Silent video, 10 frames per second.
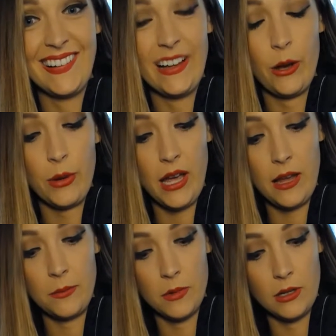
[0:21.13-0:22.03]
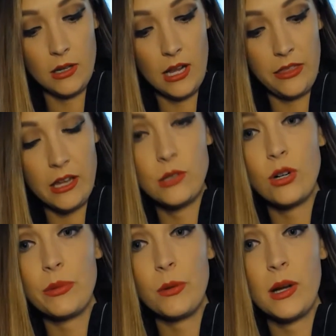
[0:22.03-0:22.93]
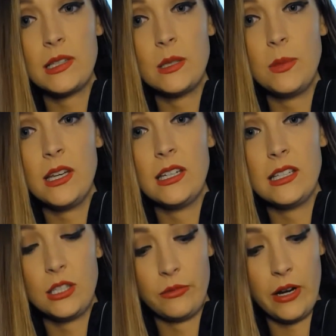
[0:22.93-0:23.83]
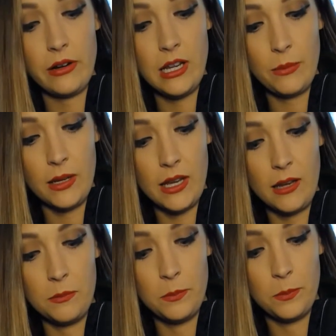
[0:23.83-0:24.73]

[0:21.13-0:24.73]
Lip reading: Okay, I think Norbert wants to be in his terrarium again.